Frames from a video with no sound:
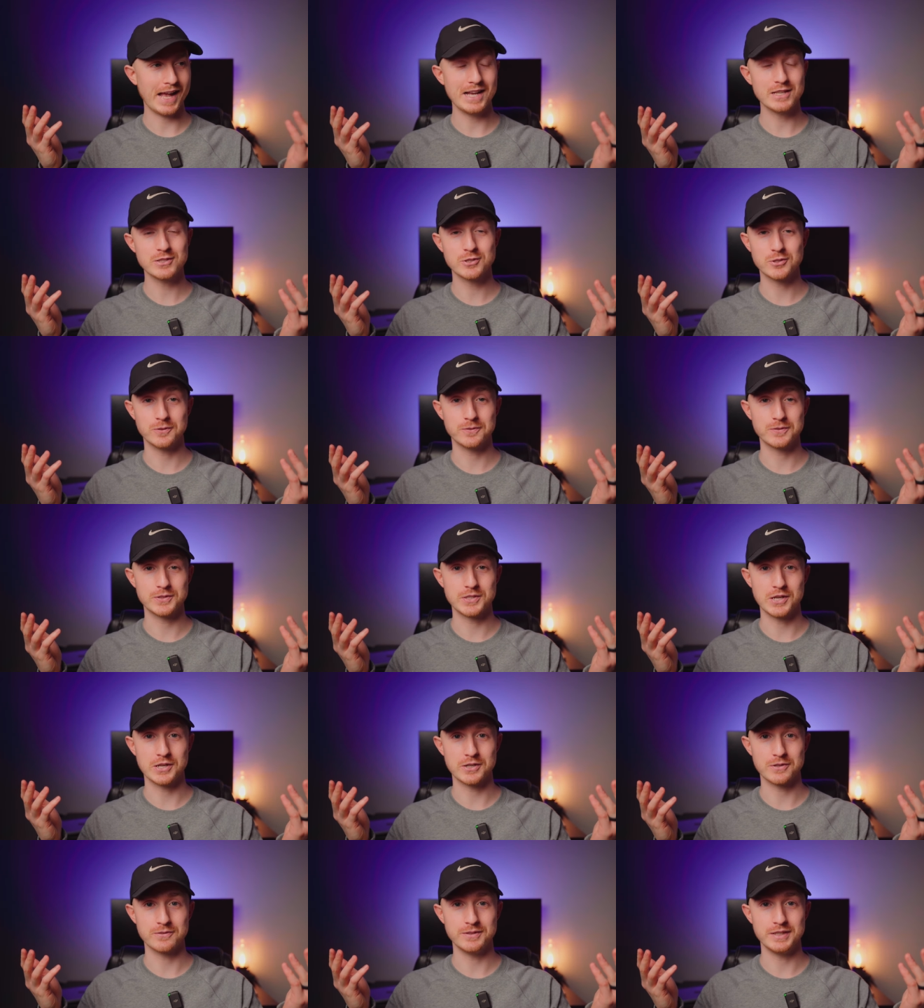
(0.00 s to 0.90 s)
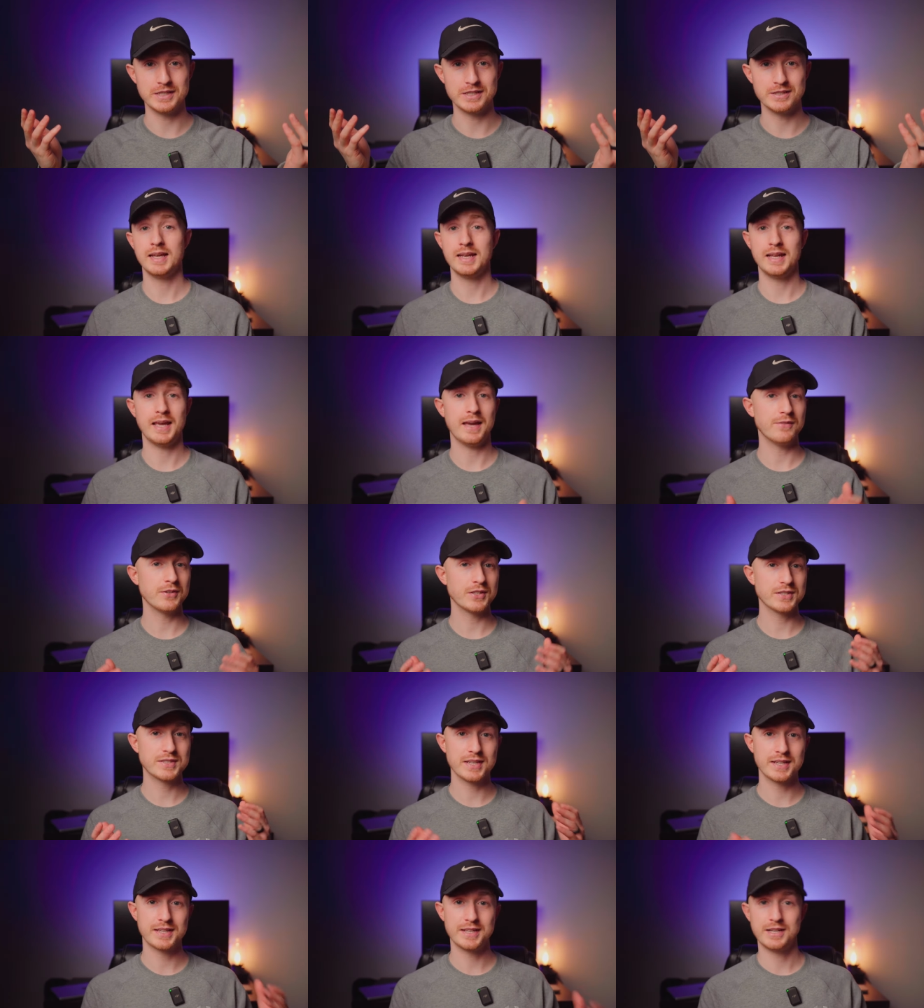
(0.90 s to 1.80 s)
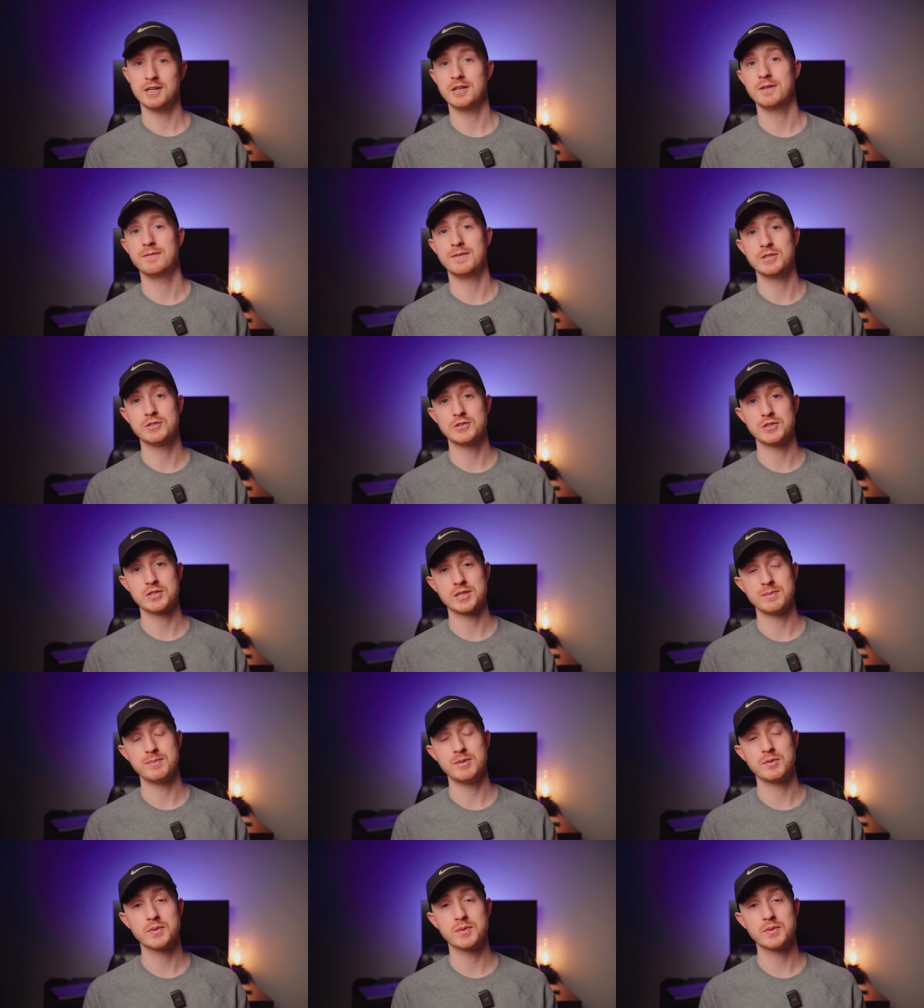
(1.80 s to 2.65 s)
astrophotography. And having a second area of interest can be